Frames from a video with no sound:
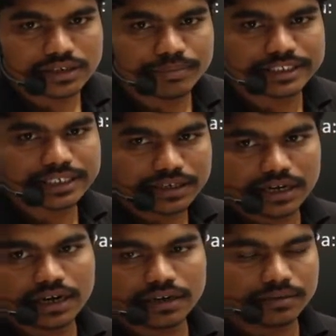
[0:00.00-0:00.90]
means in
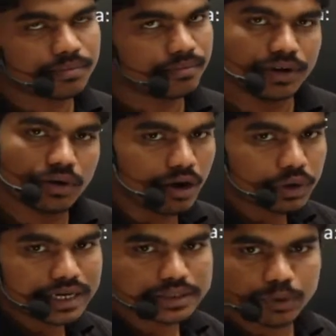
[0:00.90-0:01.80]
you know how to
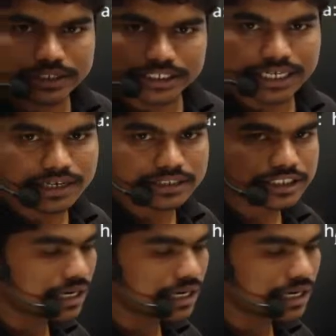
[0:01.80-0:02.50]
enter the poll, just enter in the chat